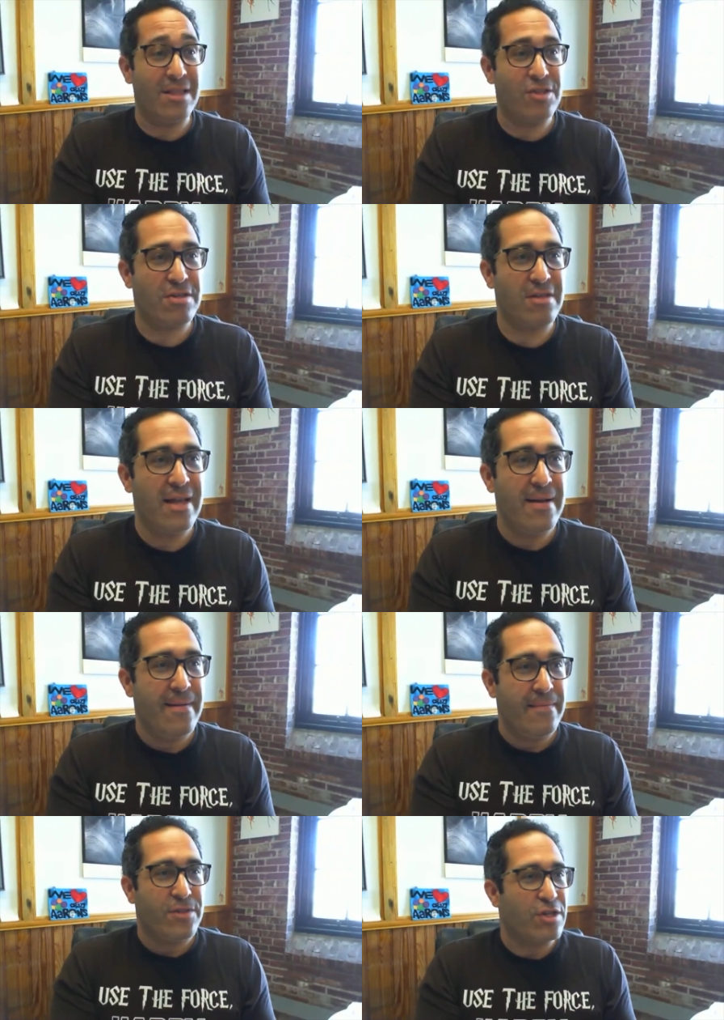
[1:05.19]
and just
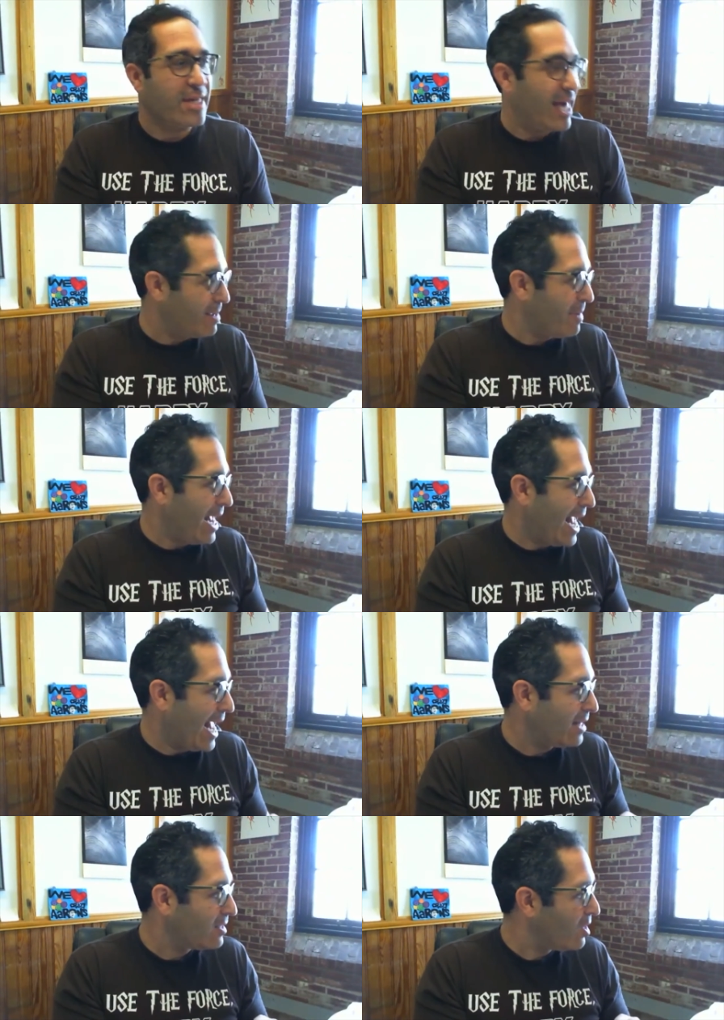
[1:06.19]
just getting my
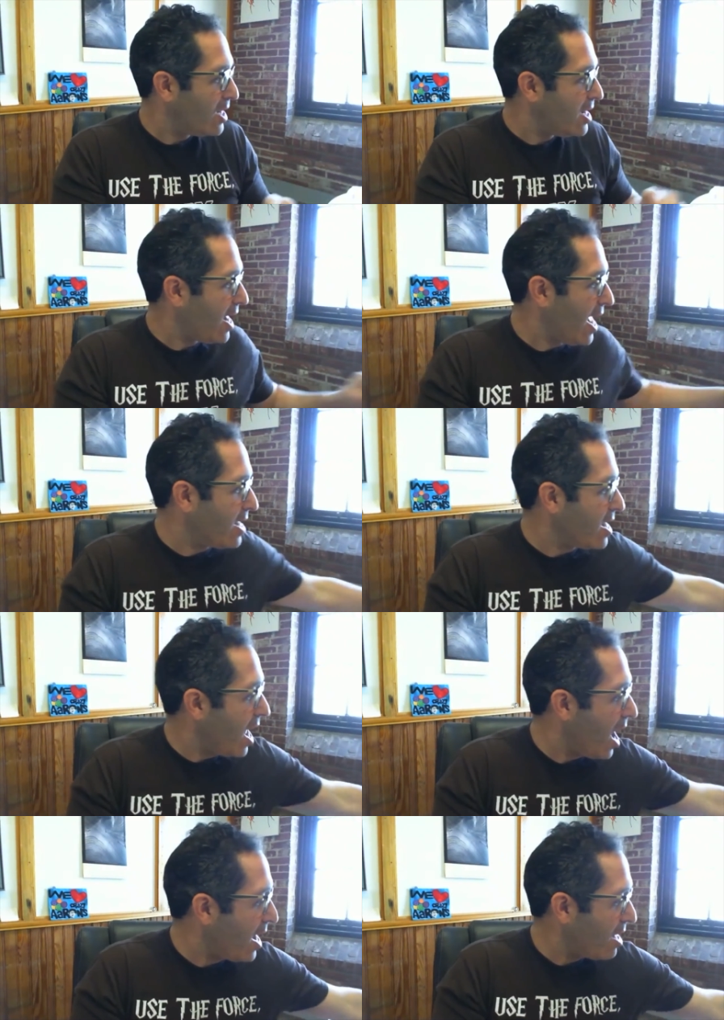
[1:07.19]
hands on it and
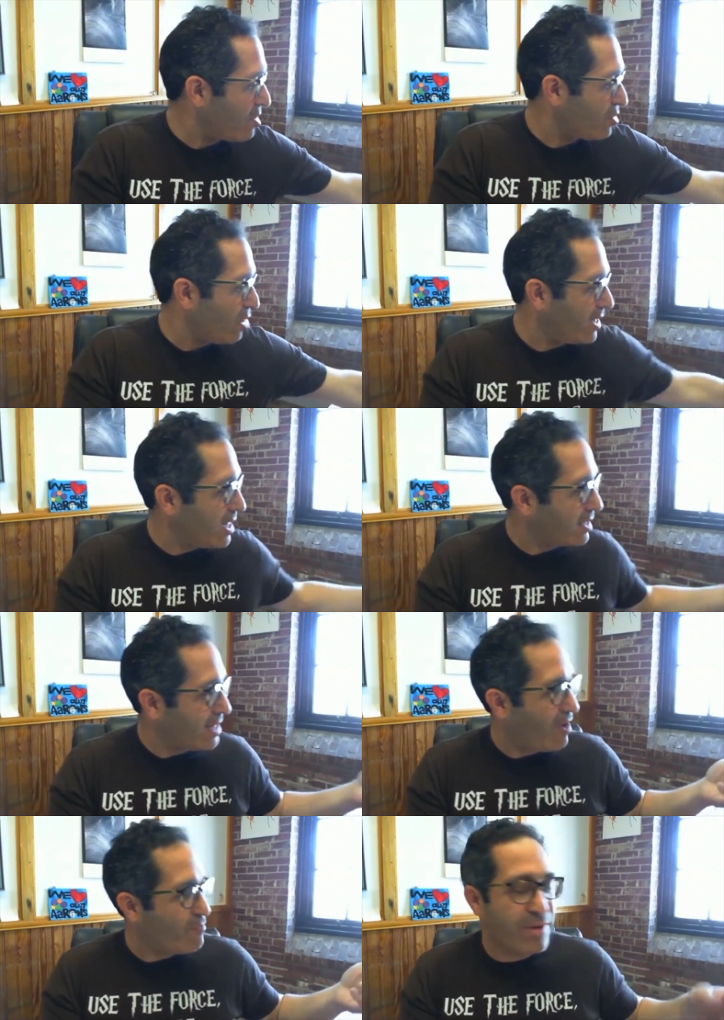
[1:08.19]
not trying not
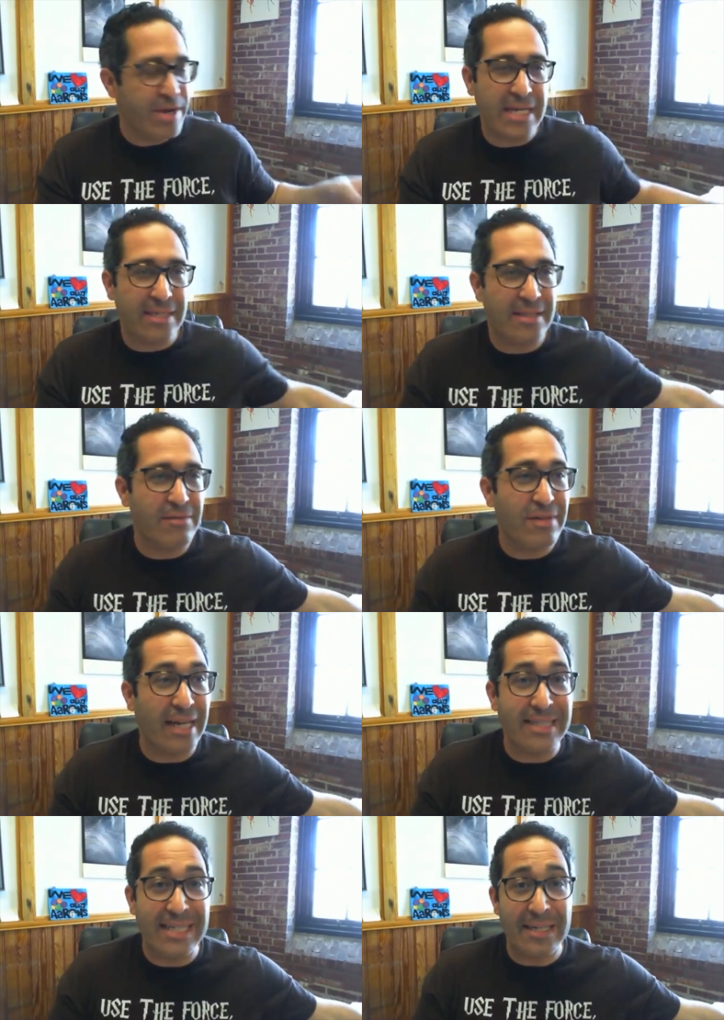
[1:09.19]
to have preconceived
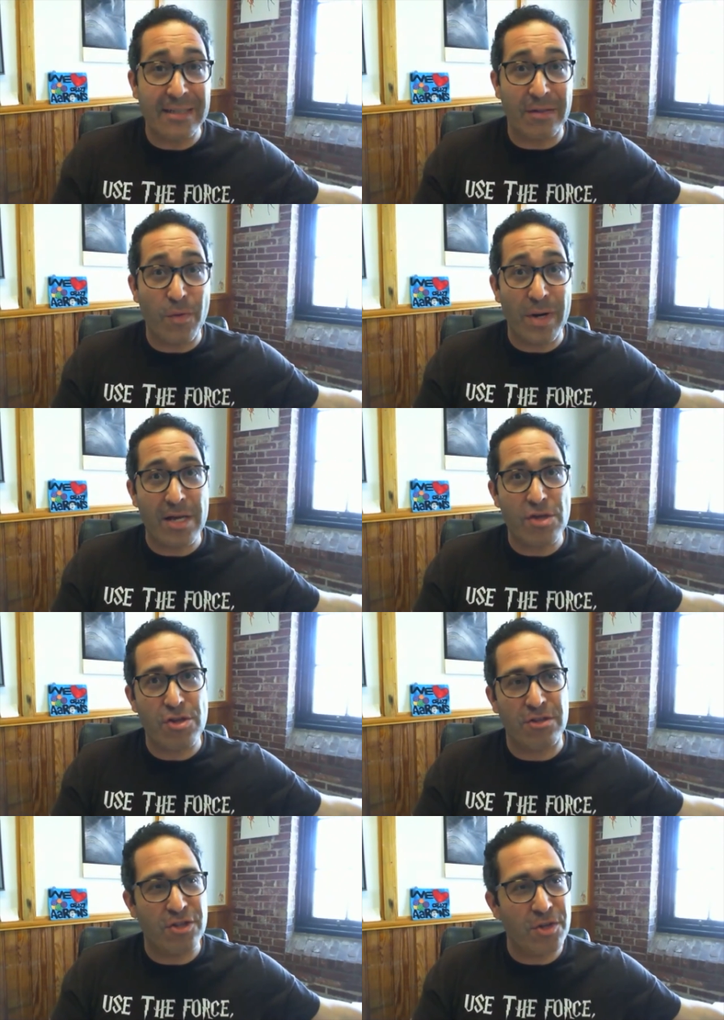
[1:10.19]
ideas of what I
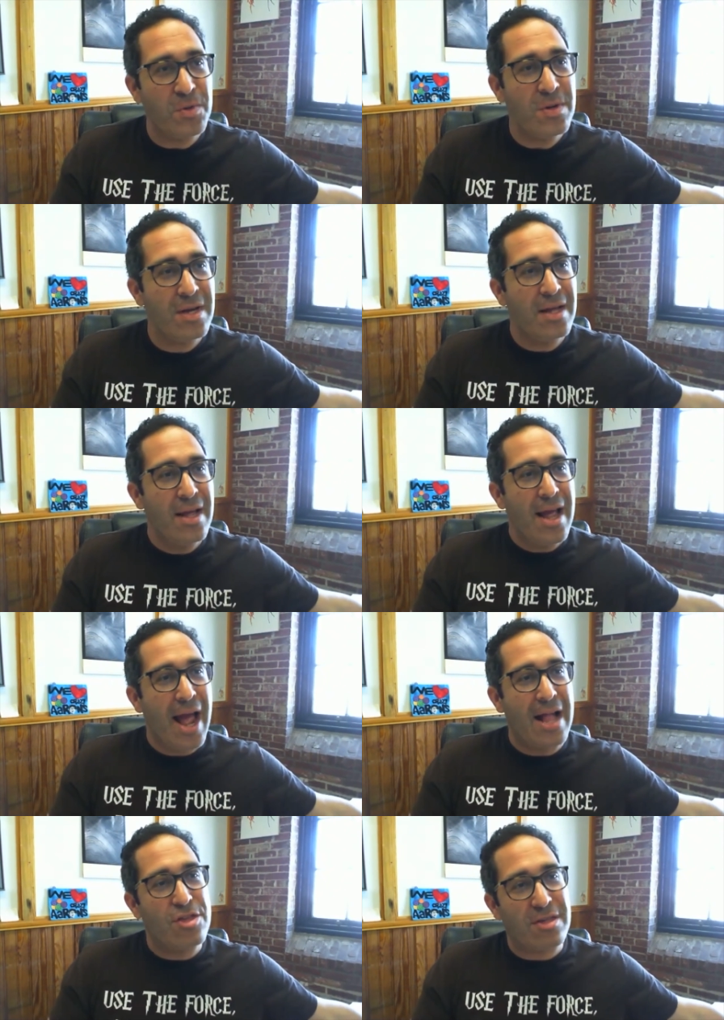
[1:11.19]
should do
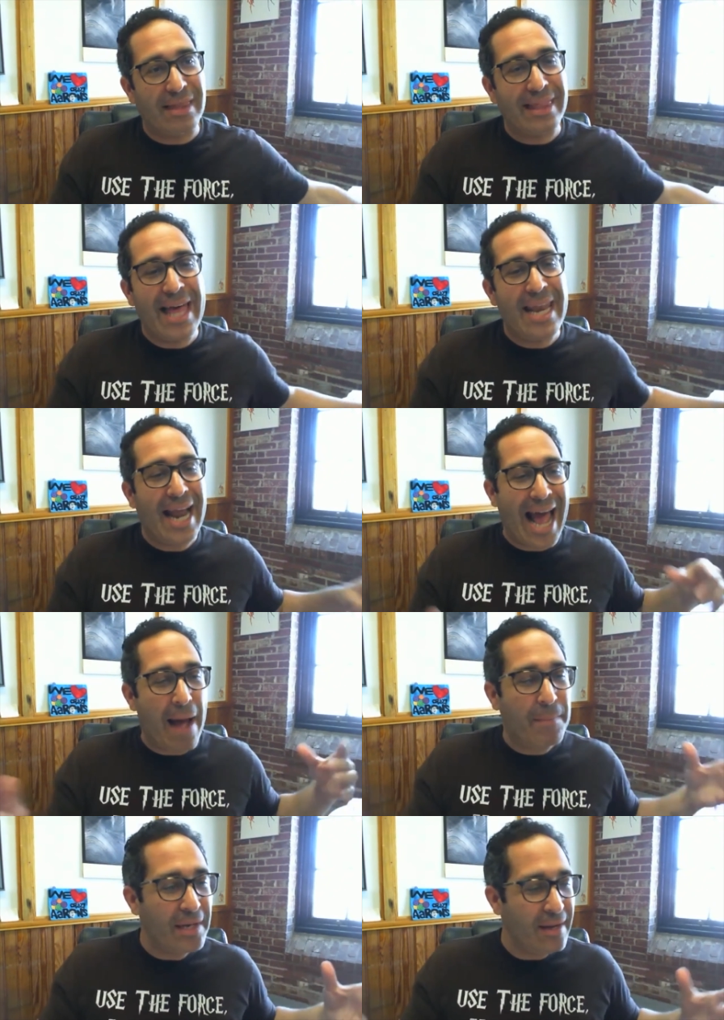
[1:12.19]
and just let it
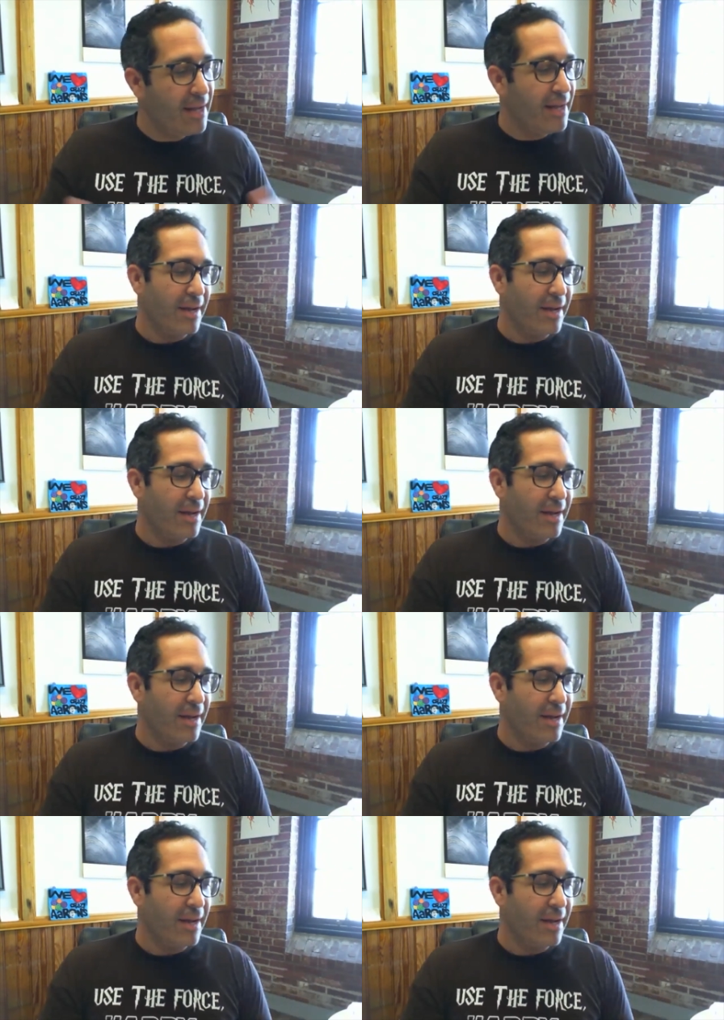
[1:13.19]
happen.